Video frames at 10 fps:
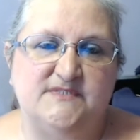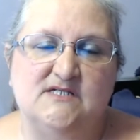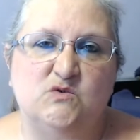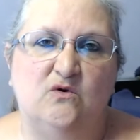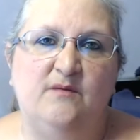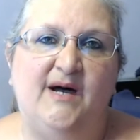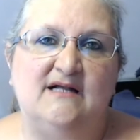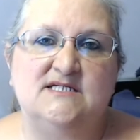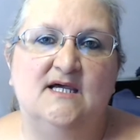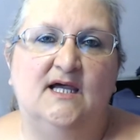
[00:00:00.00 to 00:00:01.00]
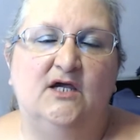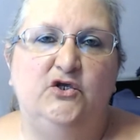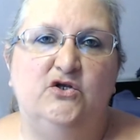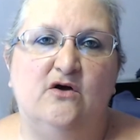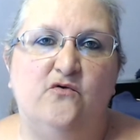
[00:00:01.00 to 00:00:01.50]
It's all about, you
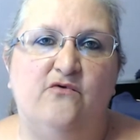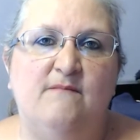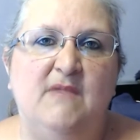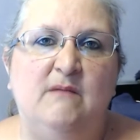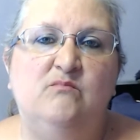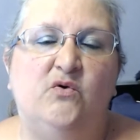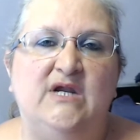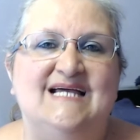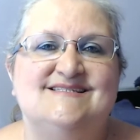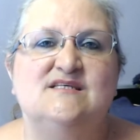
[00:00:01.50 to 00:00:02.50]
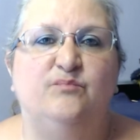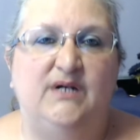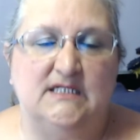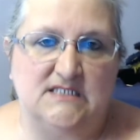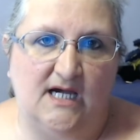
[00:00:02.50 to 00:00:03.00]
know, remembering a simpler
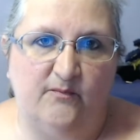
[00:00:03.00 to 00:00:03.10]
time,